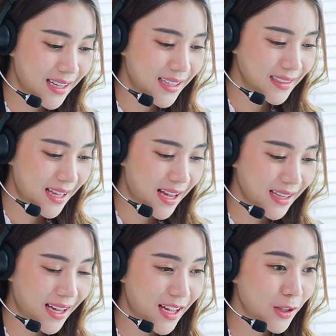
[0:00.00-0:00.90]
and and then
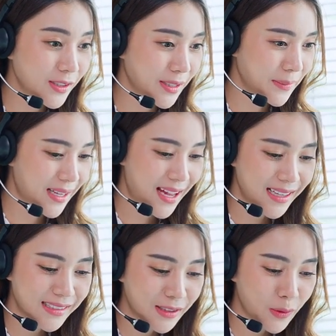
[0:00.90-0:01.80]
the insurance is
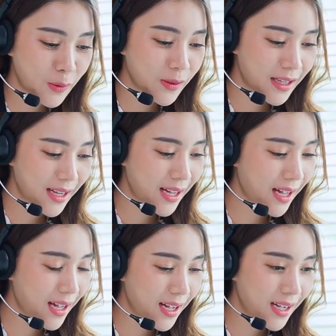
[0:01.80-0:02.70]
covering it.
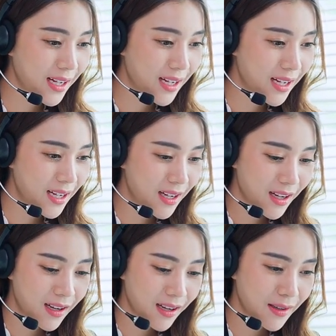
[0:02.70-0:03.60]
So you can imagine
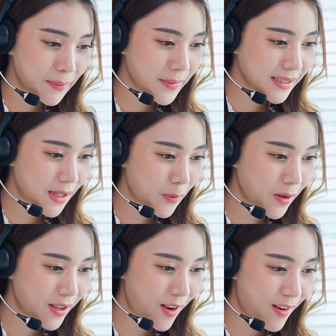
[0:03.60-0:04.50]
you you put the
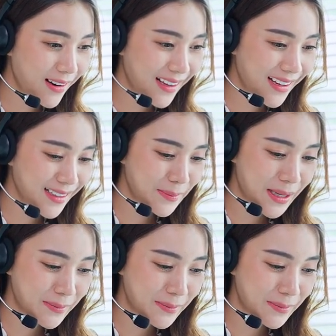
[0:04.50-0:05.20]
loss on the books as